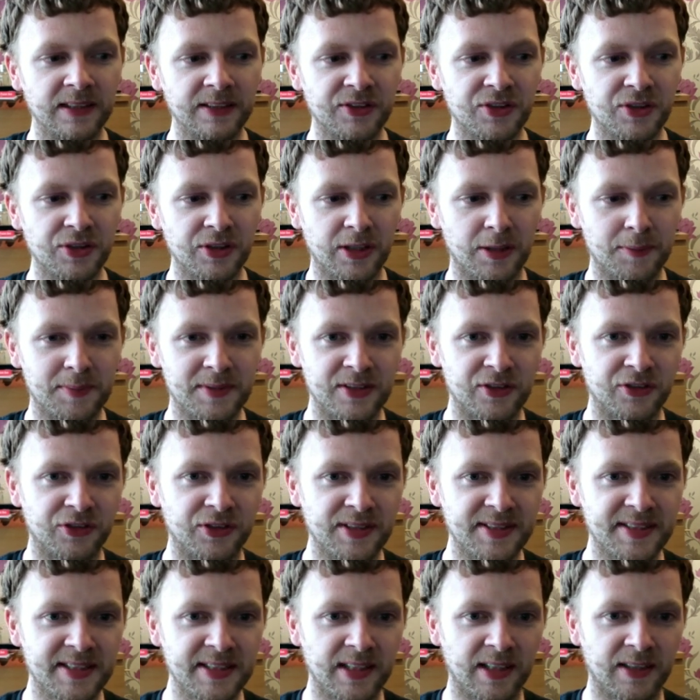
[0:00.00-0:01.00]
2 copies of
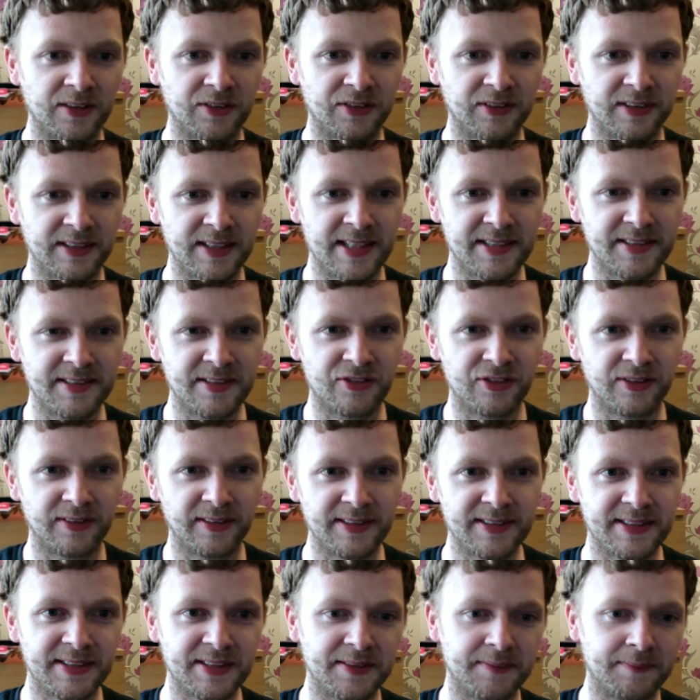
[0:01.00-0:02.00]
Crystalline
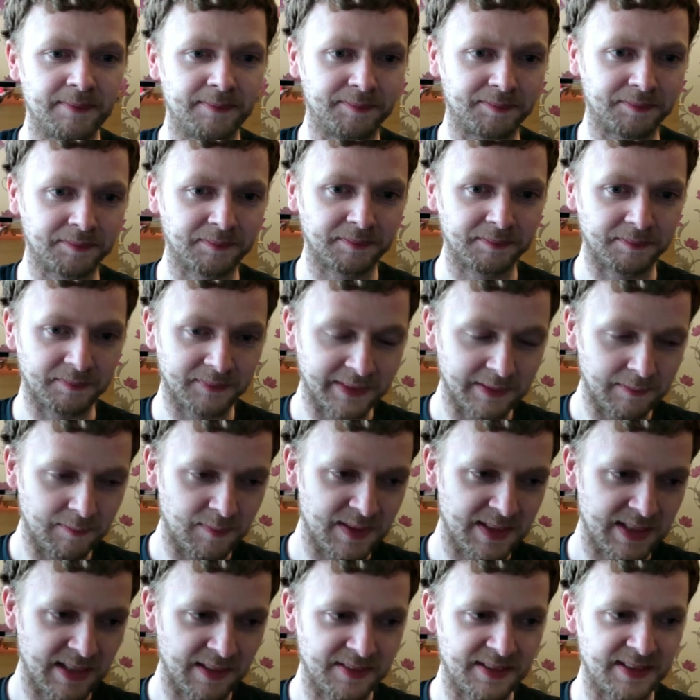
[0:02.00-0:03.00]
Chrolizian,
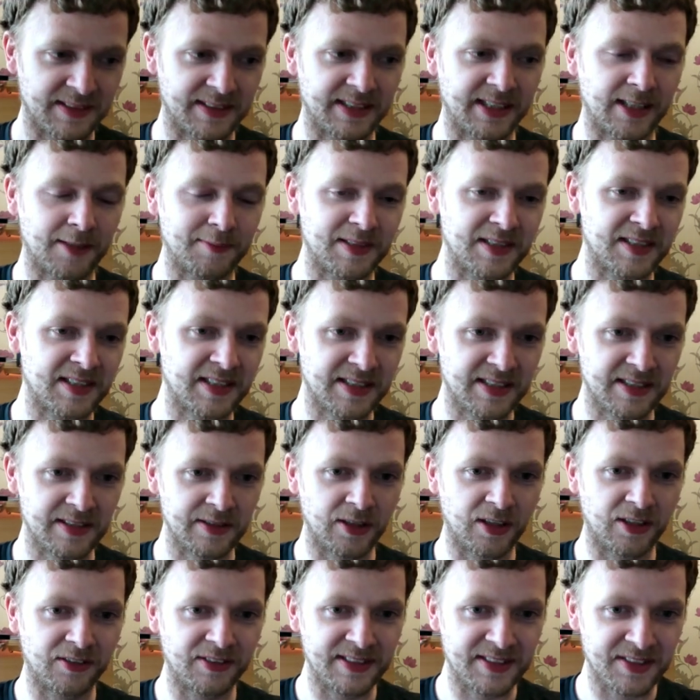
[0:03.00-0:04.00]
starting to get a bit
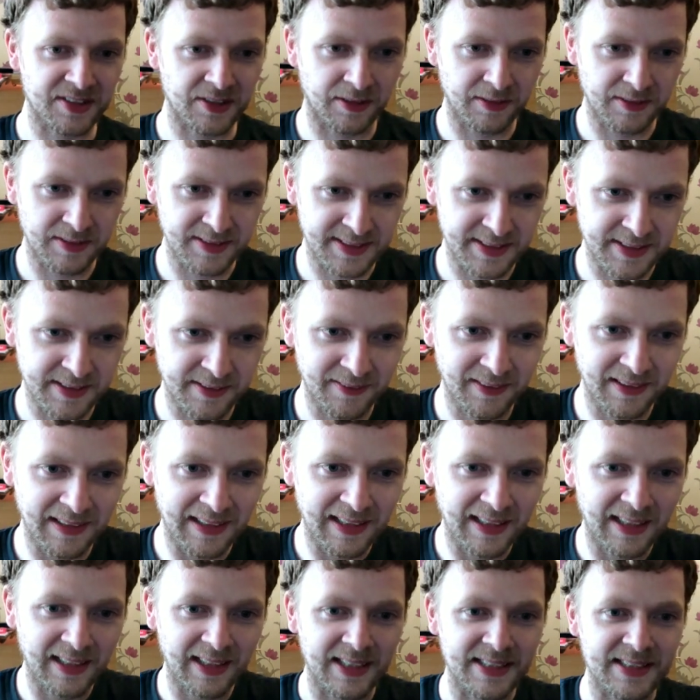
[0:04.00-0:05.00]
slurry tongues now.
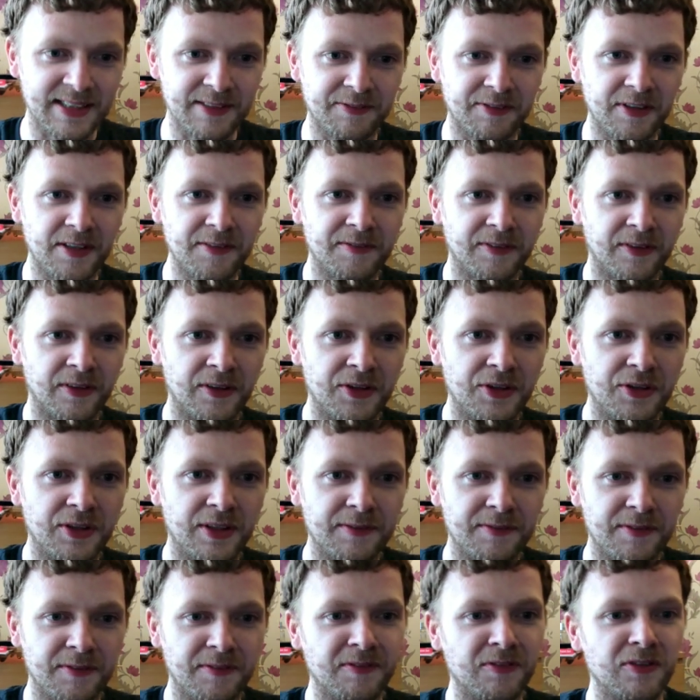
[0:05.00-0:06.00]
It's a 3/4
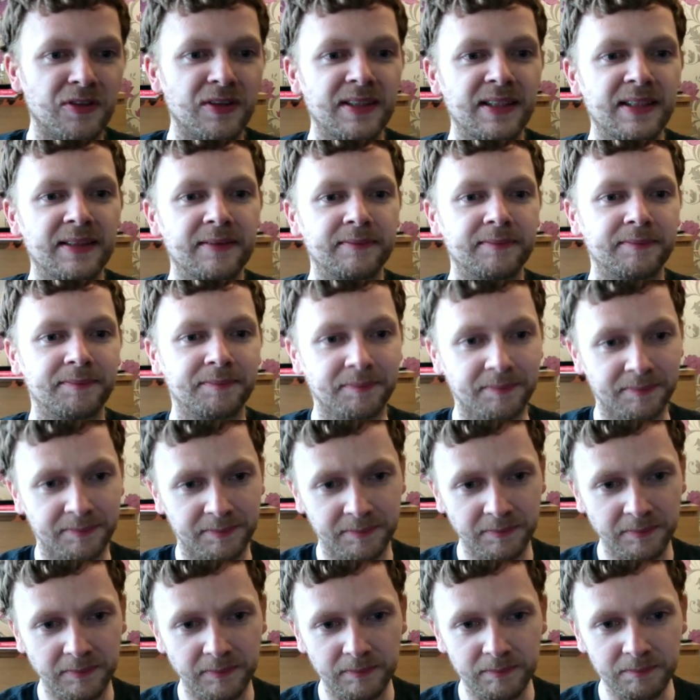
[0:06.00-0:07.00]
unit for free.
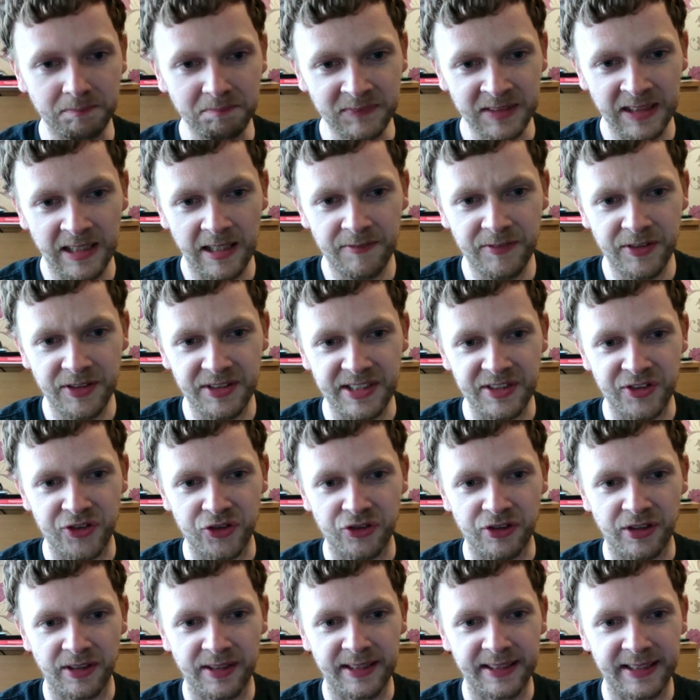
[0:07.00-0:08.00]
If you
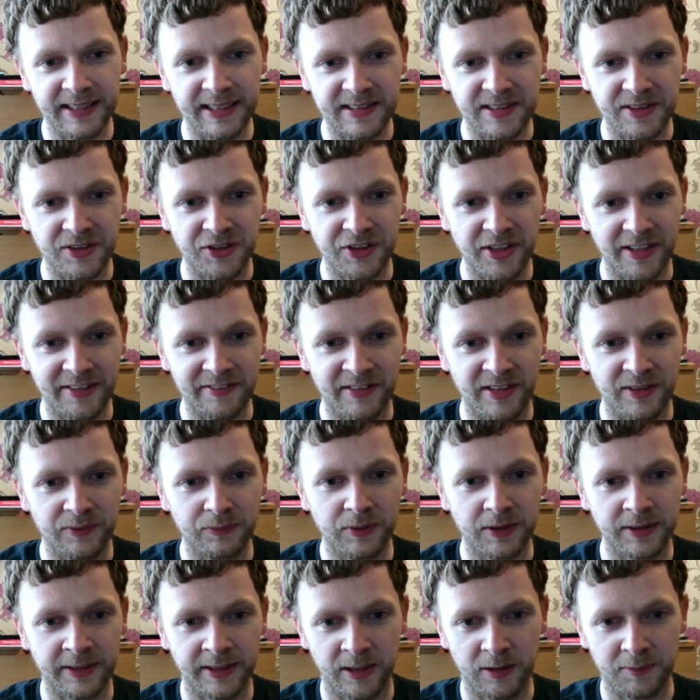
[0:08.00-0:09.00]
destroy it, you get to generate
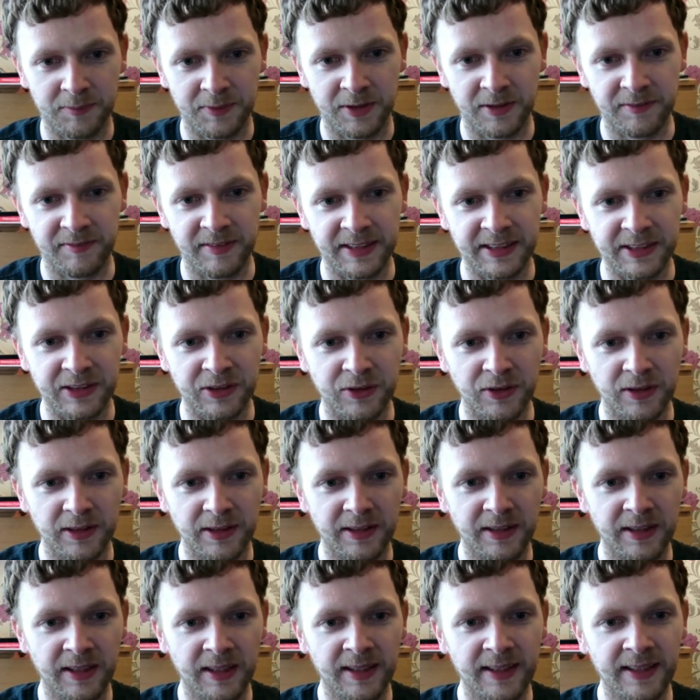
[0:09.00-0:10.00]
1 element of any
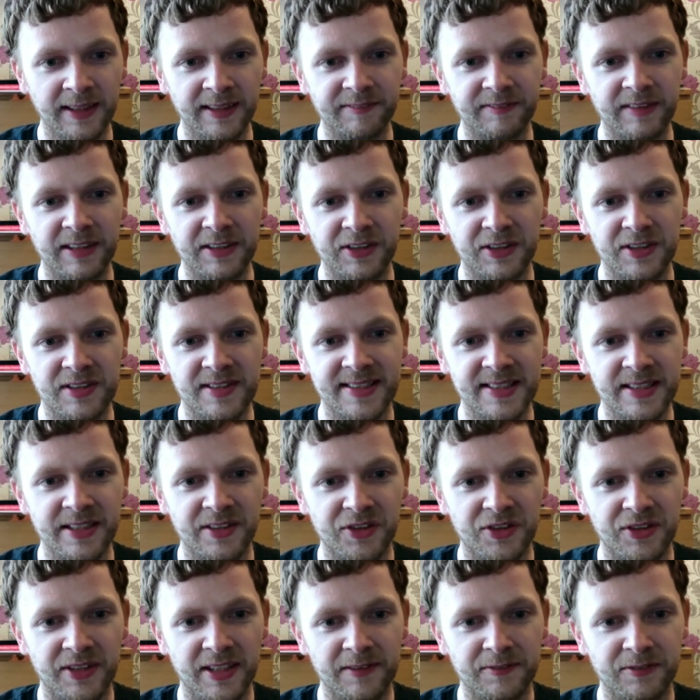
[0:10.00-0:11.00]
colour. Then you can
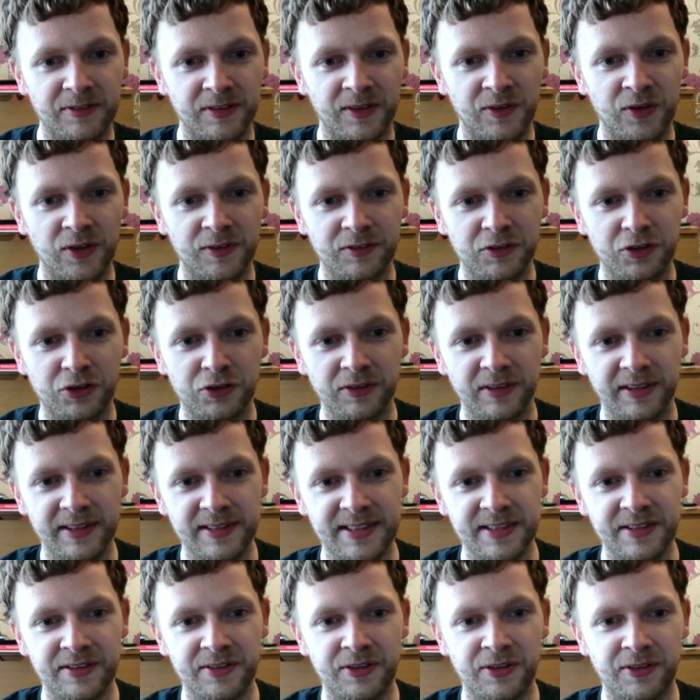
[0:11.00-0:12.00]
search your deck for another
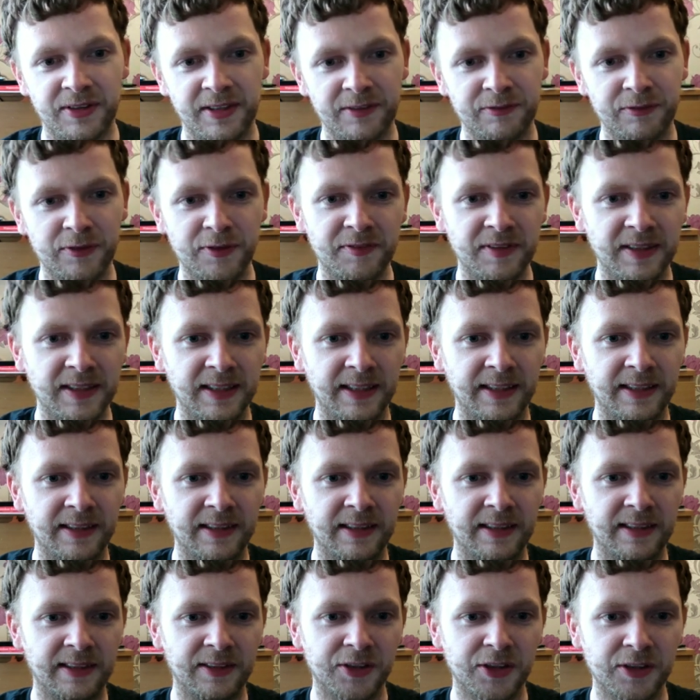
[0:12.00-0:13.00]
Chrolizian unit, reveal it,
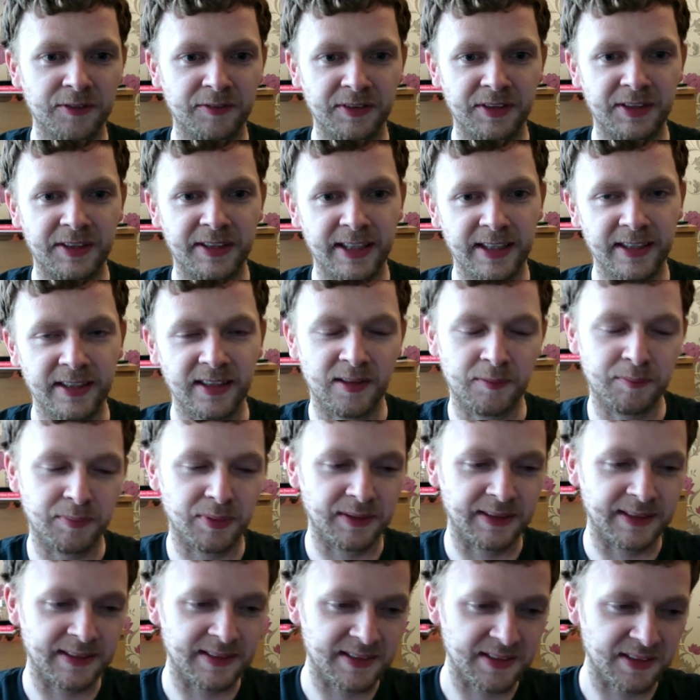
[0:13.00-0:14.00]
shuffle your deck, and
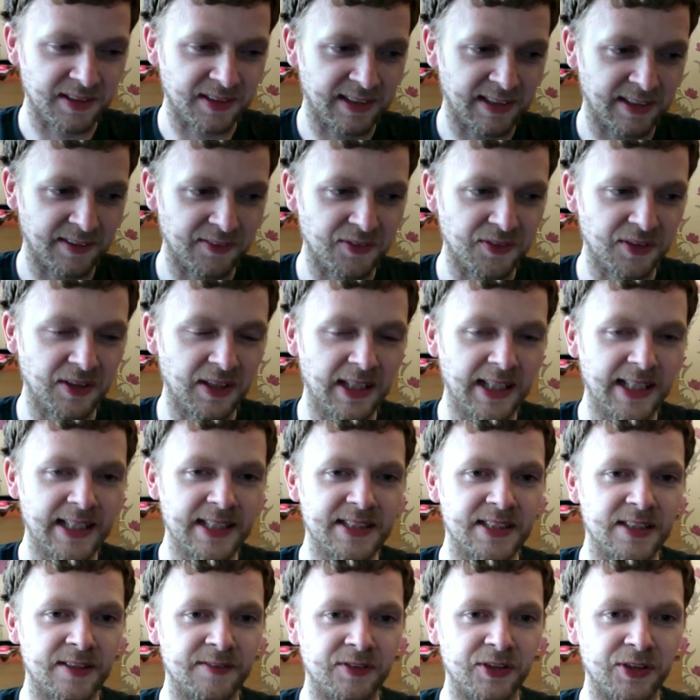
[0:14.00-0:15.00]
put it into your hand.
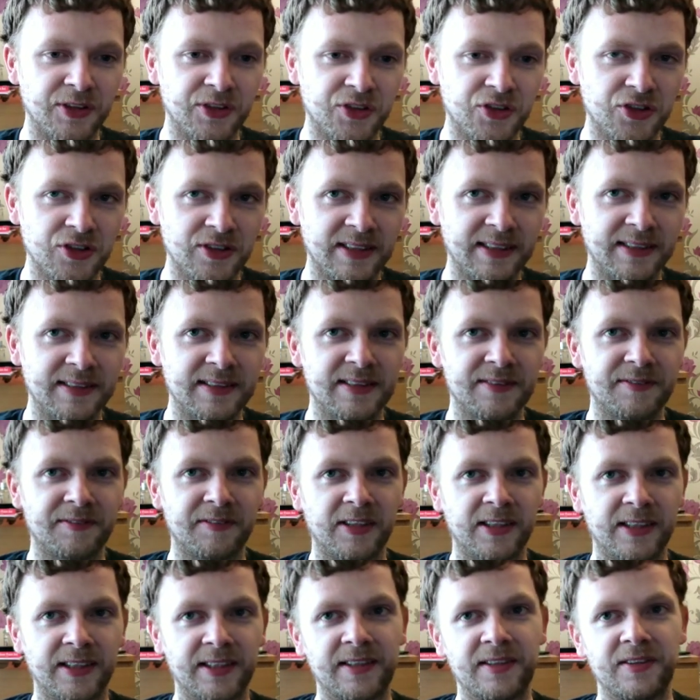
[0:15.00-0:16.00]
So if you're struggling to
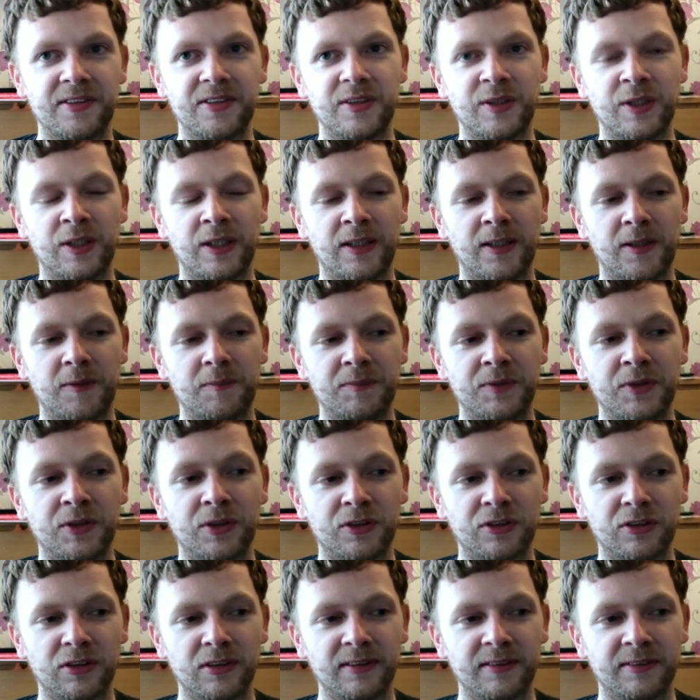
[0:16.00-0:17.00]
find
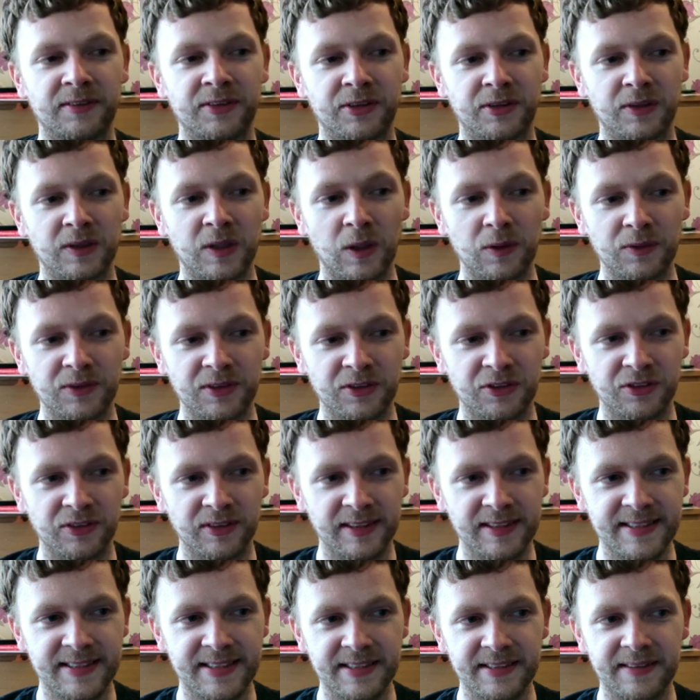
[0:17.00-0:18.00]
your Golden
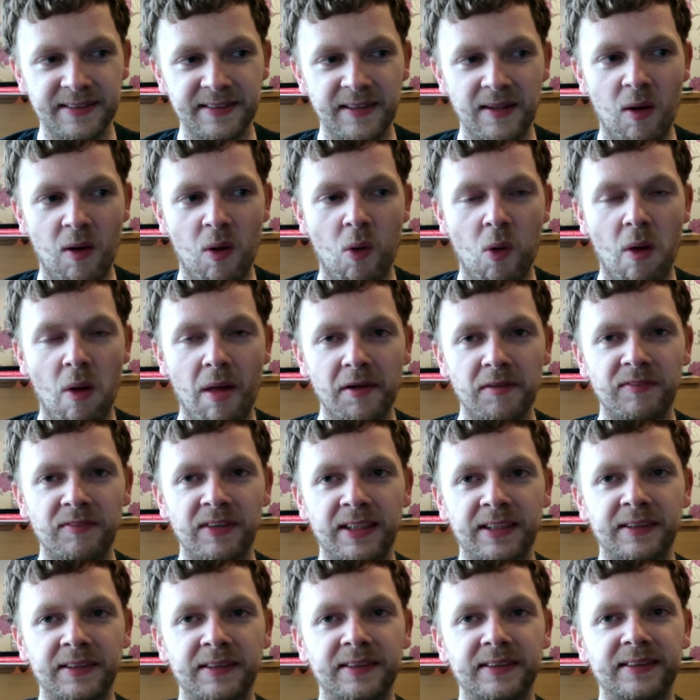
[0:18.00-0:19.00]
Chrolizian,
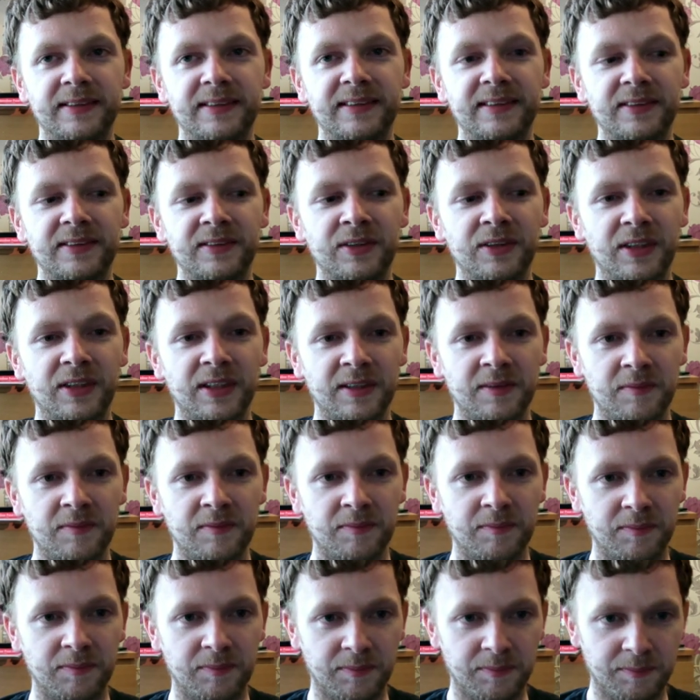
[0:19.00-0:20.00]
then you
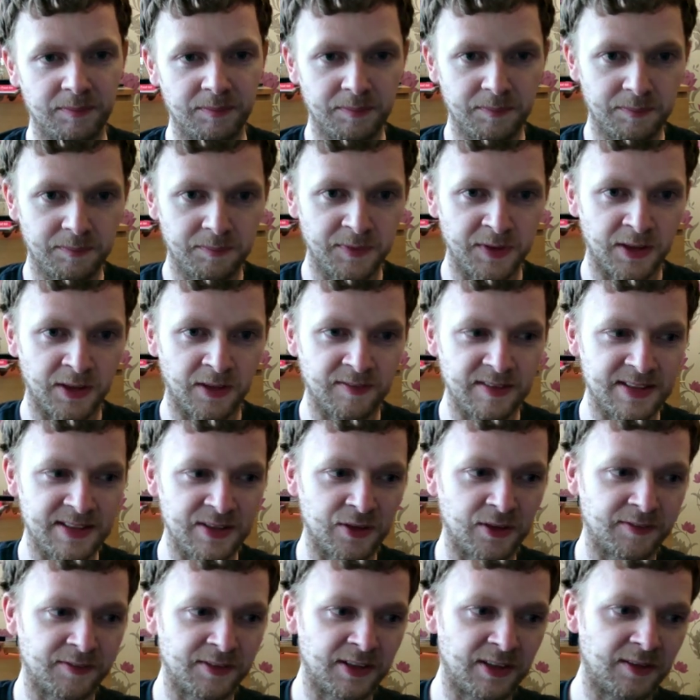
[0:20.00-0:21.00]
can, you know, there's
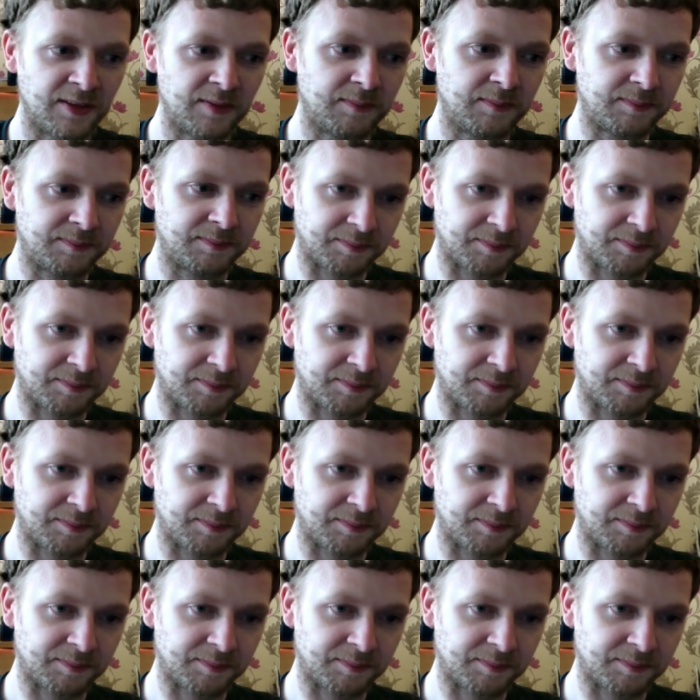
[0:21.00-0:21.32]
another